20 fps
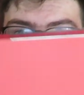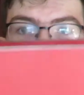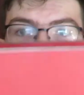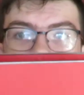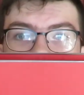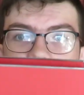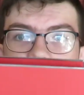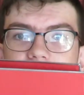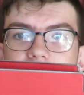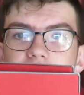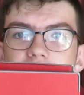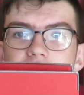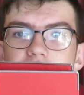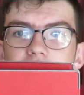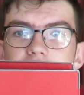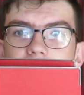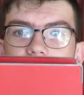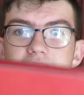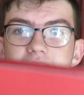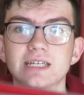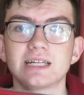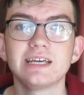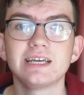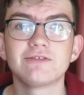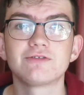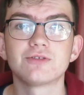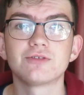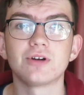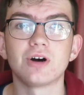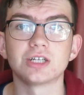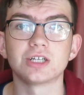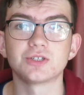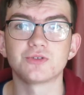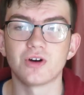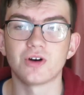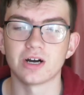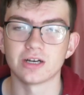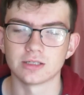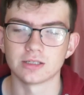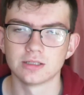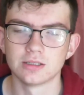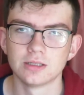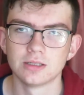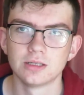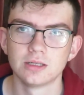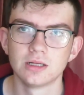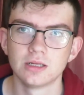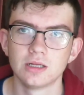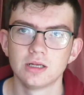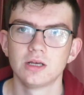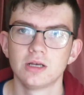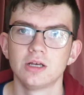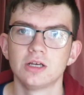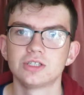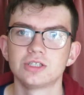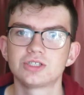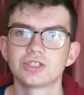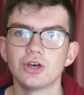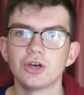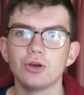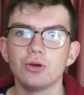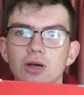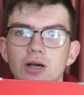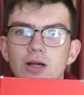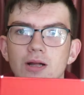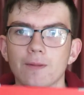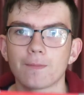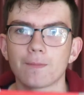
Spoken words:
this is a JoLiRob file. So